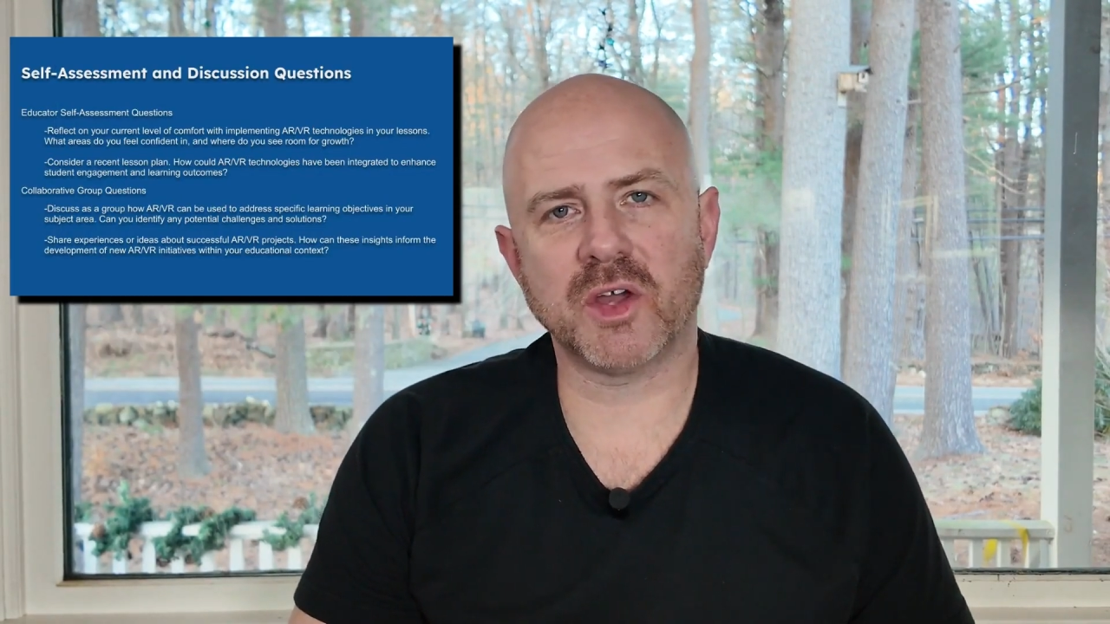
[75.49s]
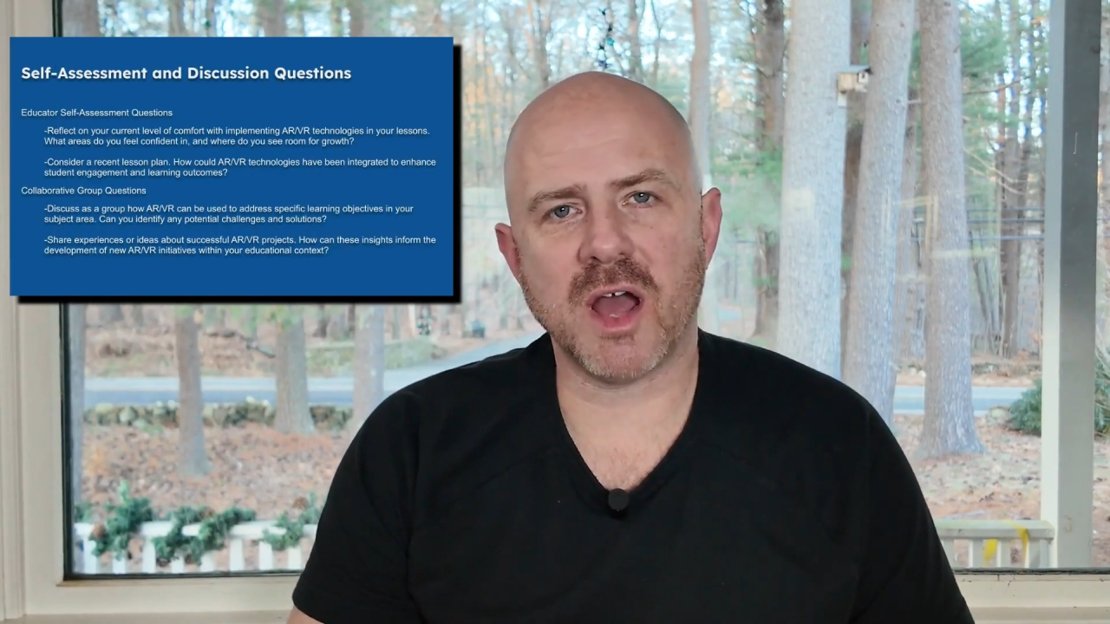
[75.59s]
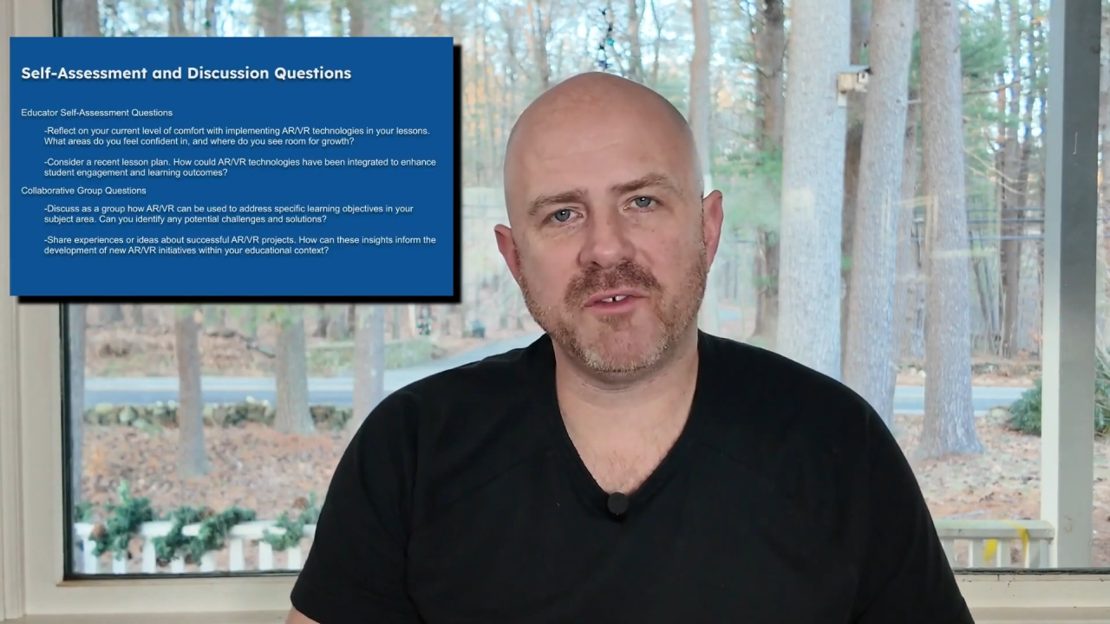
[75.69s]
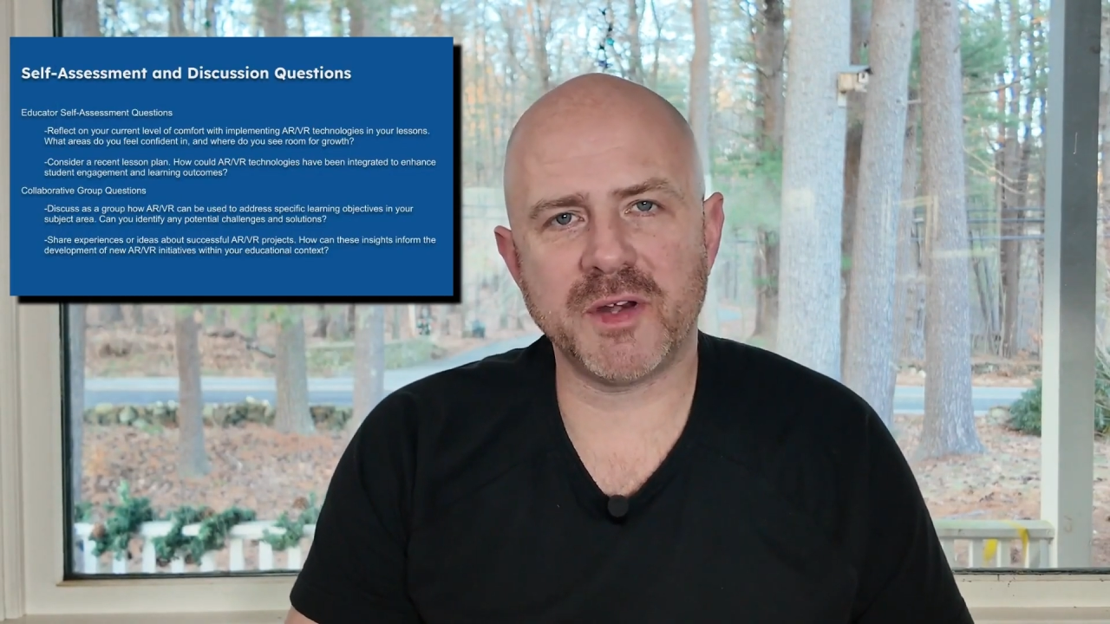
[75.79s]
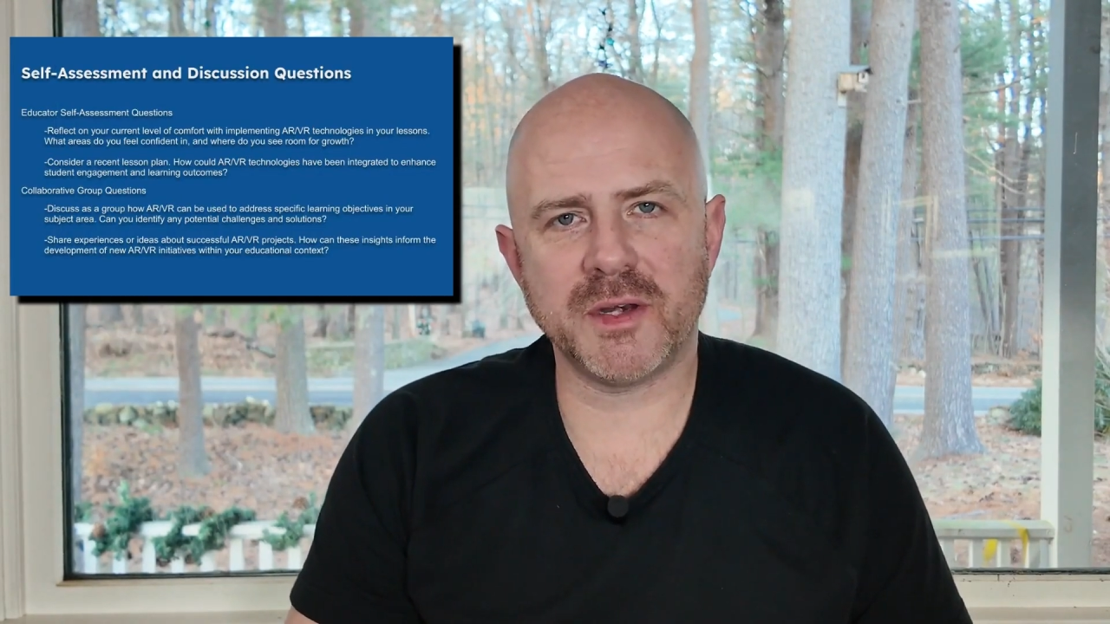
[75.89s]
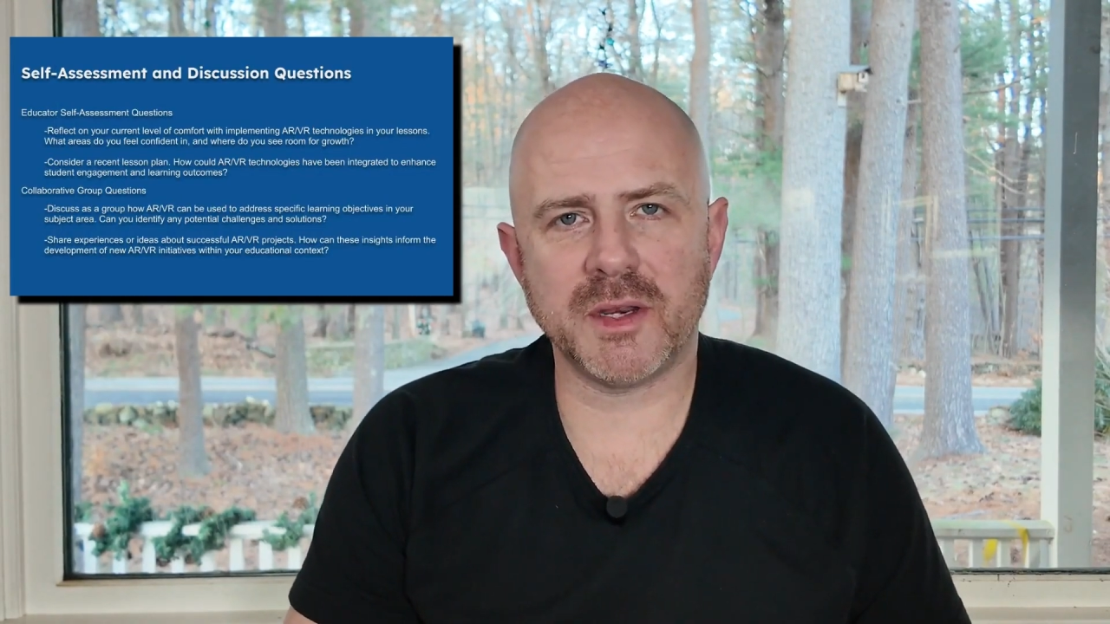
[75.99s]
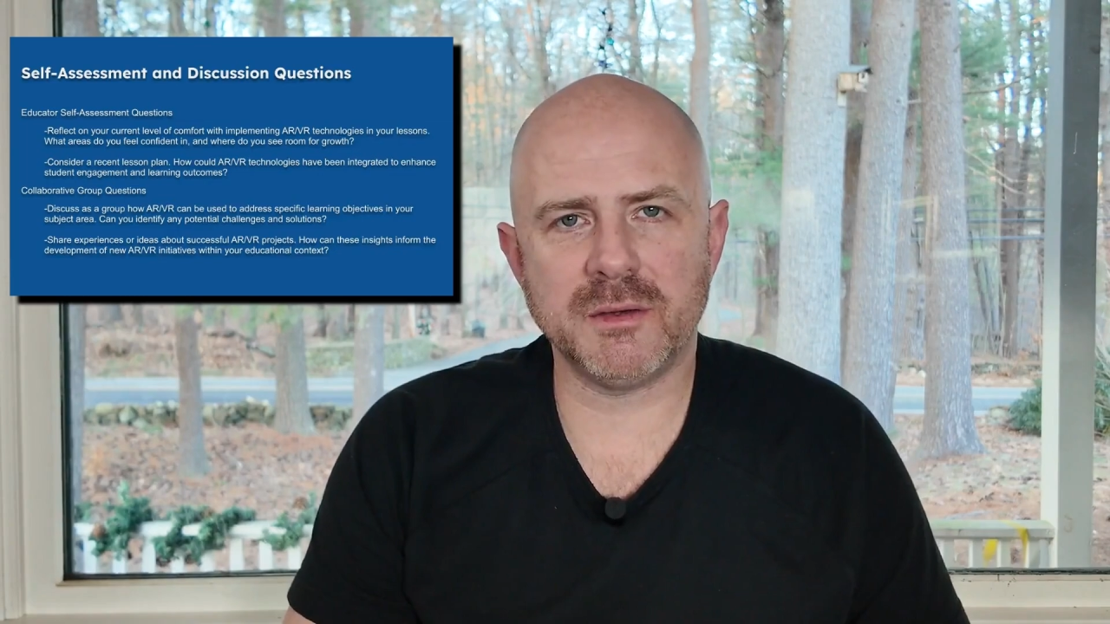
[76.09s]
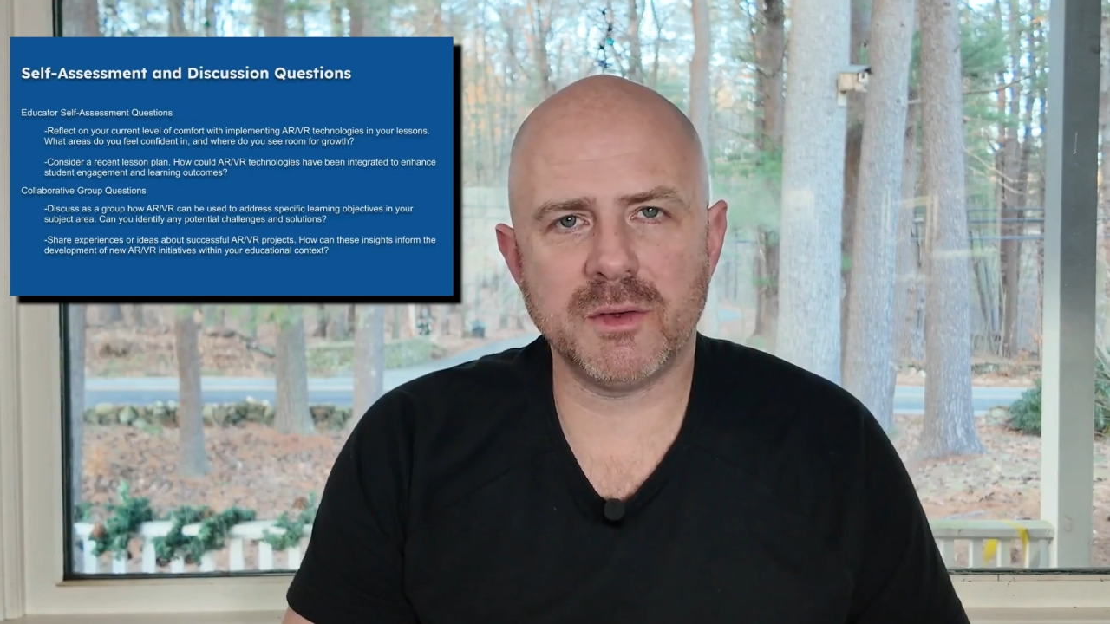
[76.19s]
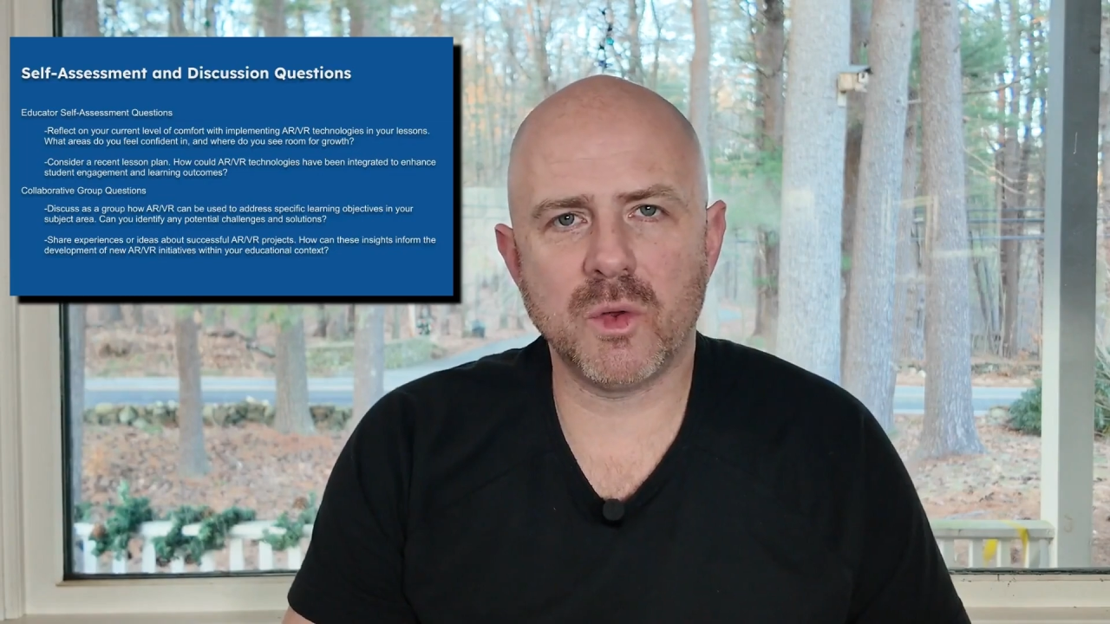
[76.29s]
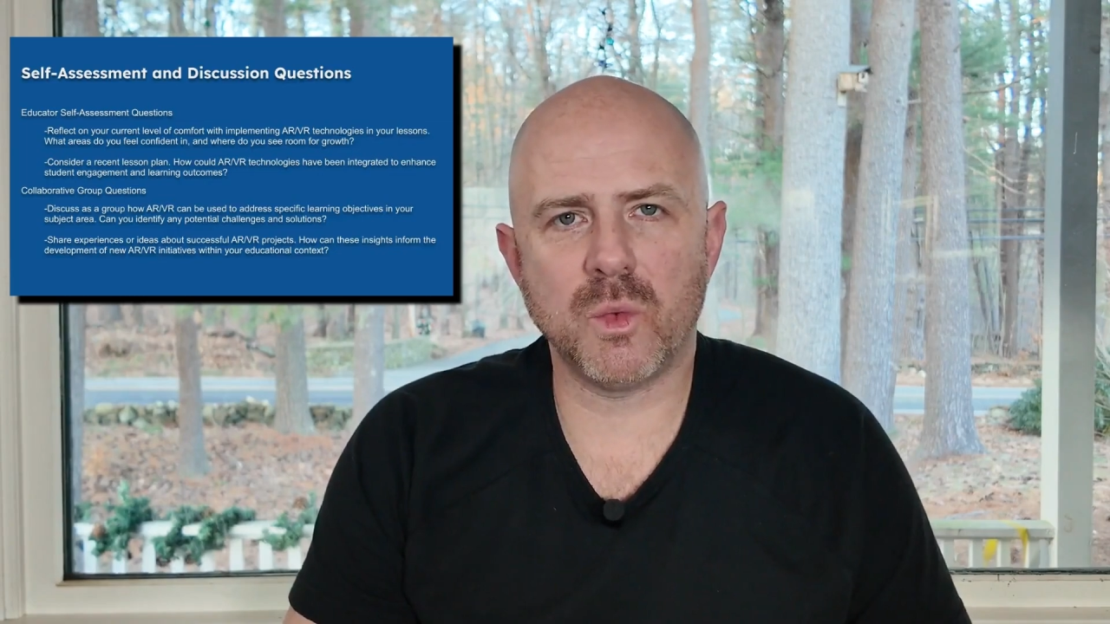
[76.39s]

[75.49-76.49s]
confident in?